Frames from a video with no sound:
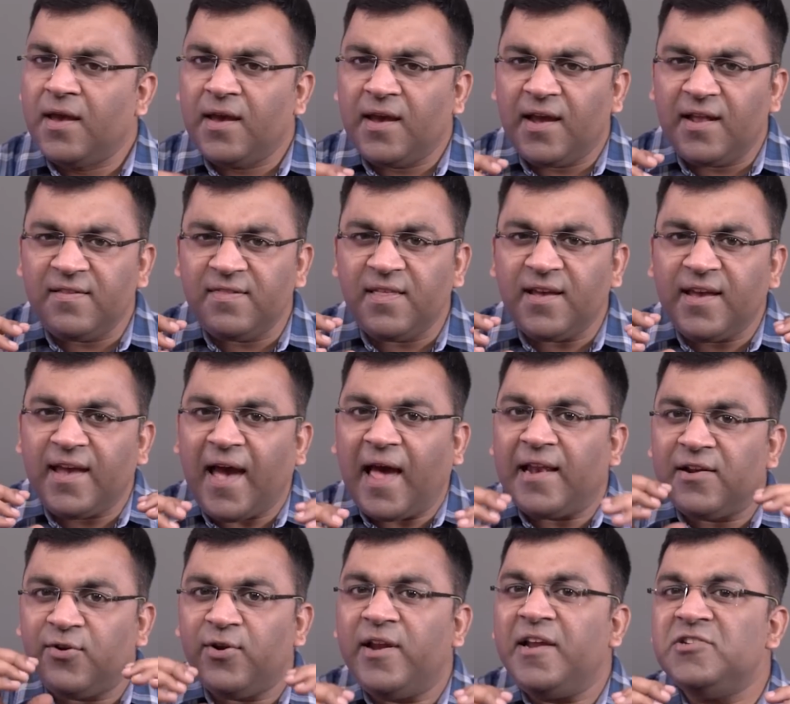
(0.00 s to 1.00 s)
It's the
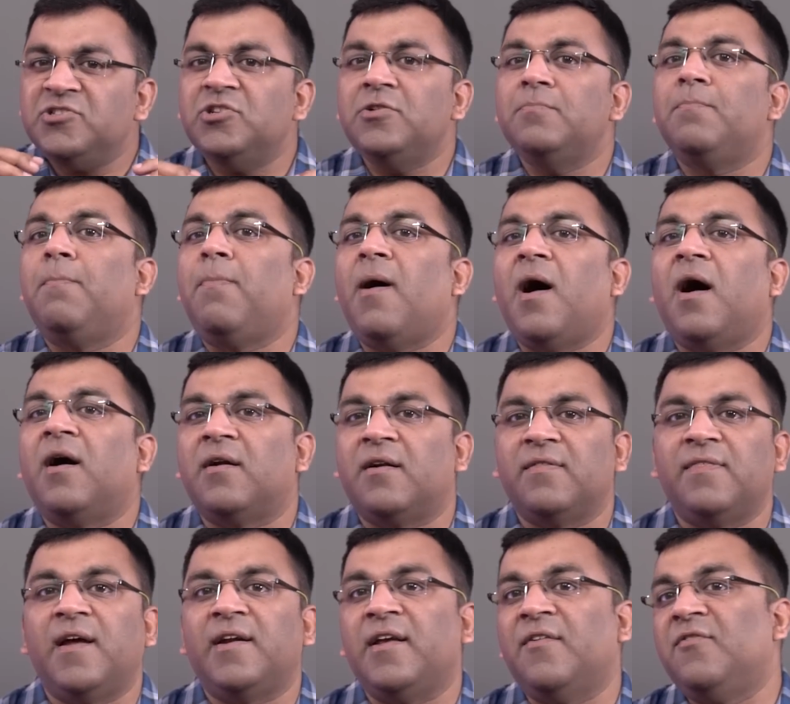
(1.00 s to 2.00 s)
calculation part
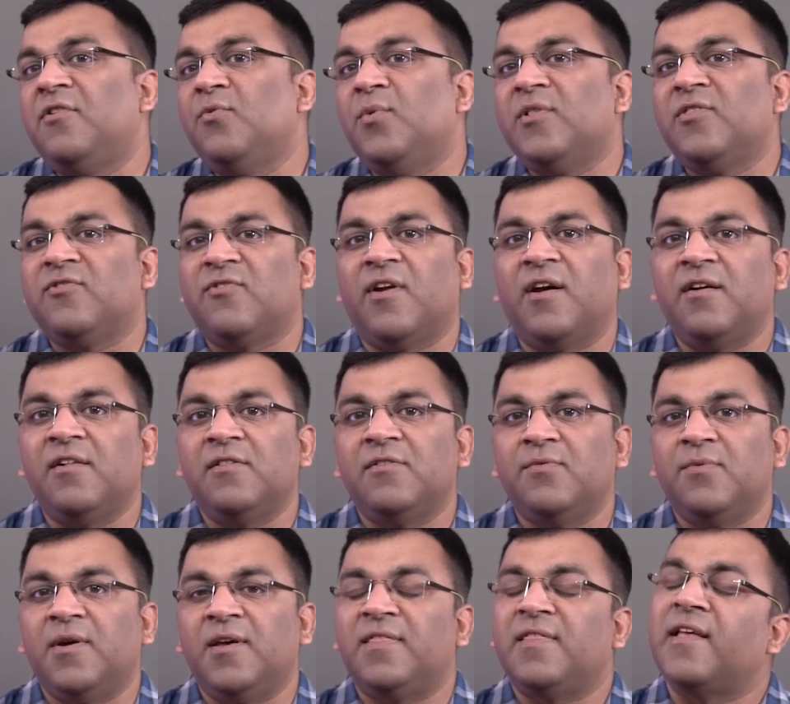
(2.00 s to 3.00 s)
that everyone
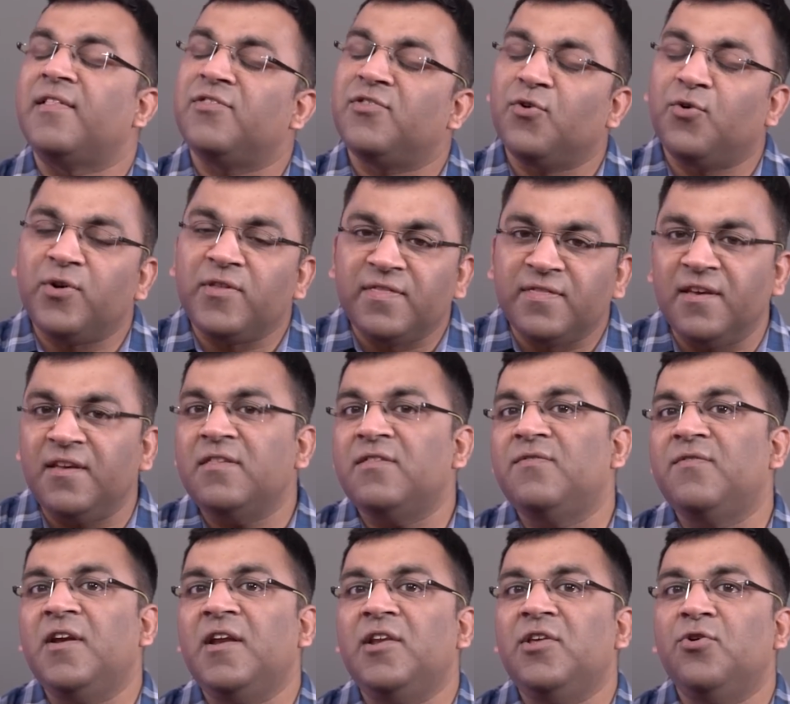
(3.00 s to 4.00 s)
struggles with, and so in this
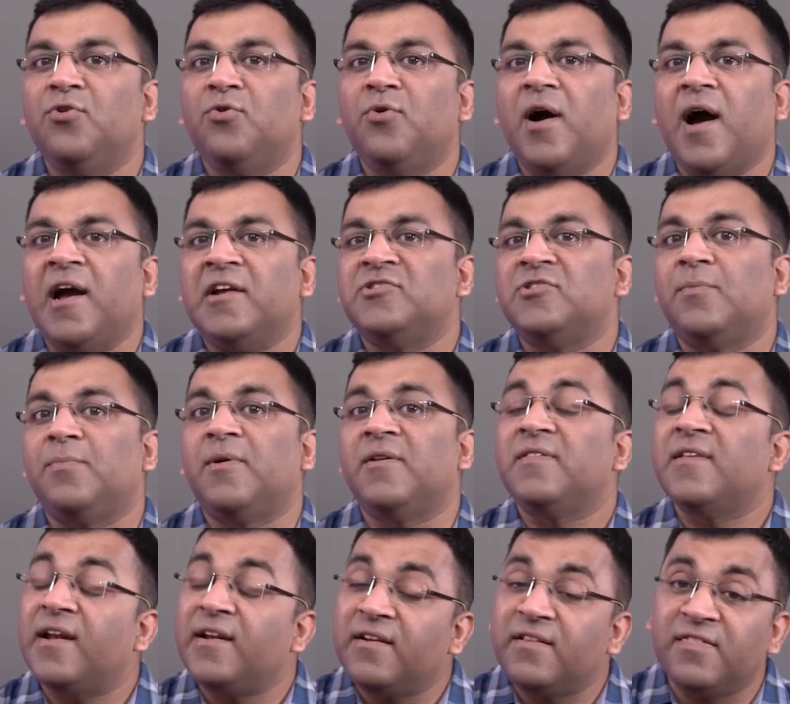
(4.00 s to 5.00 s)
video I shall
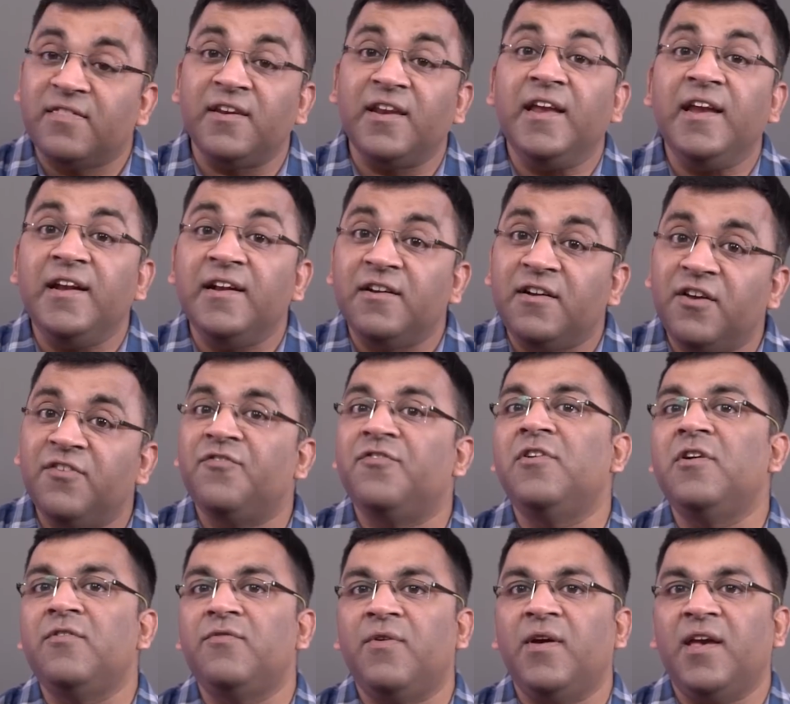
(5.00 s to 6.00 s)
present 3
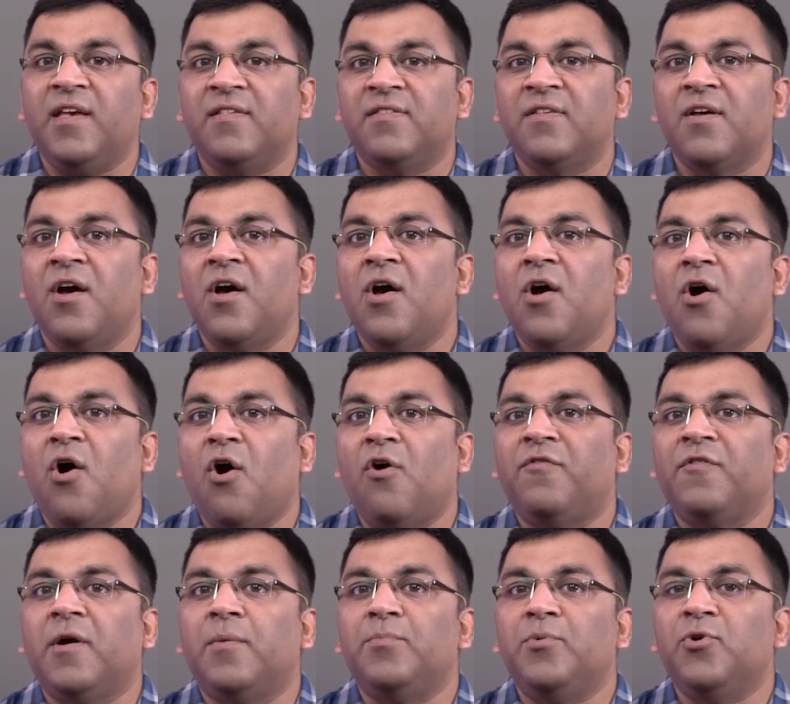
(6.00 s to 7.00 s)
different ways
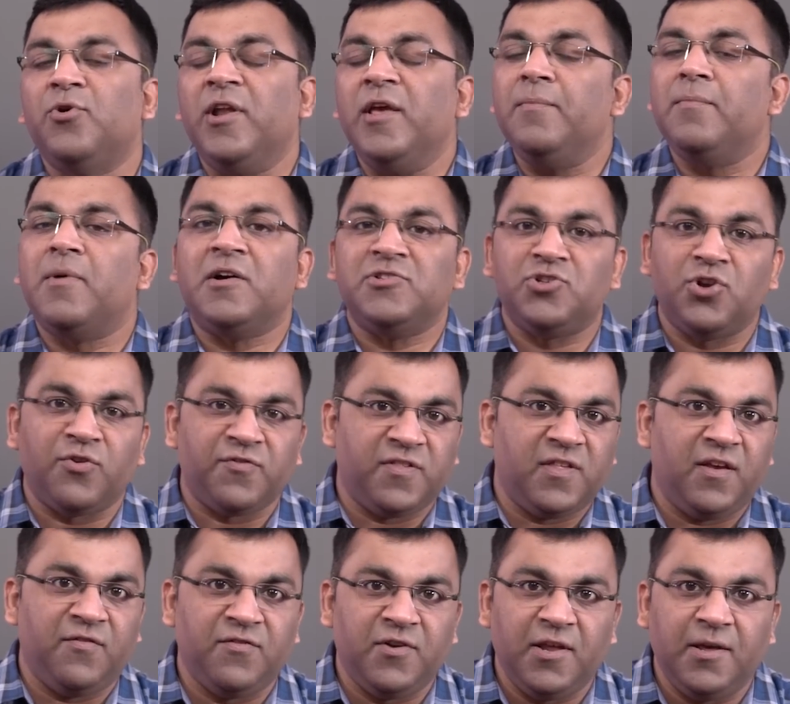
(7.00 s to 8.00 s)
of computing margin of
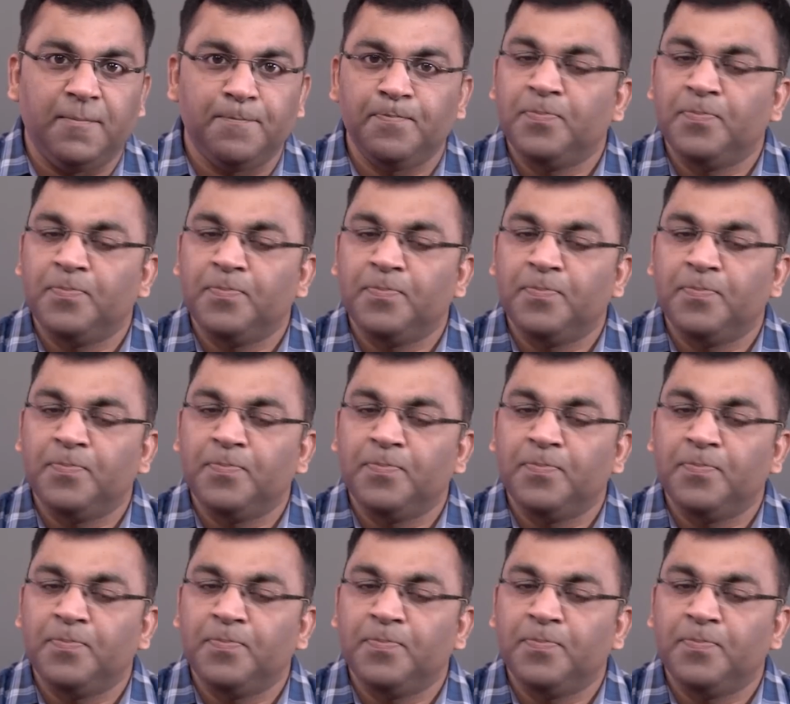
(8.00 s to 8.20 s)
safety.